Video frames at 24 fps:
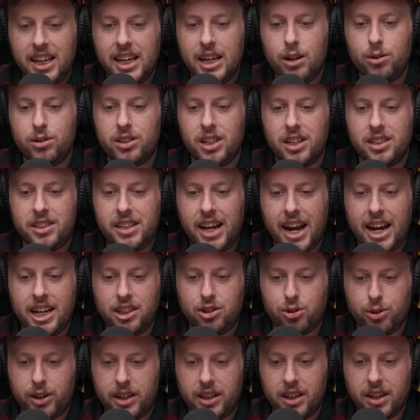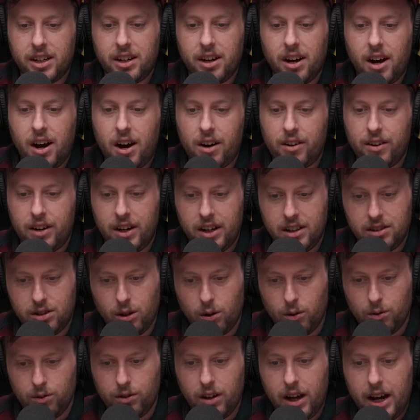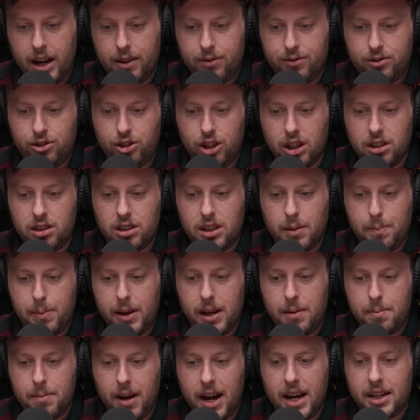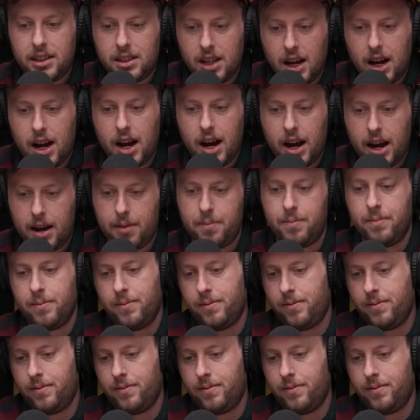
He was endangering the car and his own life just to beat my time.